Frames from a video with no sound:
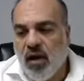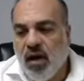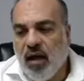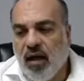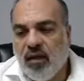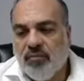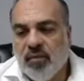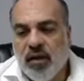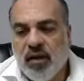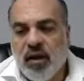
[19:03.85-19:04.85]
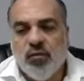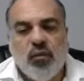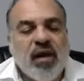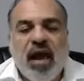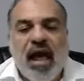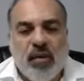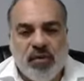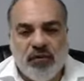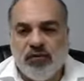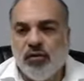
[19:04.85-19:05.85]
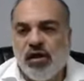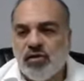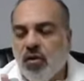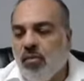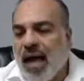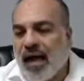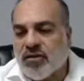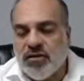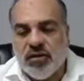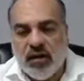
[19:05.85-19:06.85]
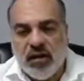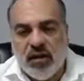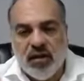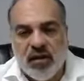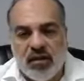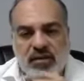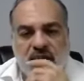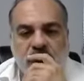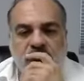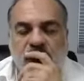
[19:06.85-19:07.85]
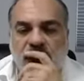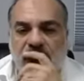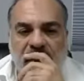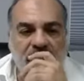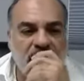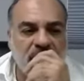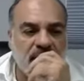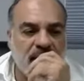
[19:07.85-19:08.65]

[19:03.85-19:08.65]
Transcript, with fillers: And what happens? So let's go back to the example that I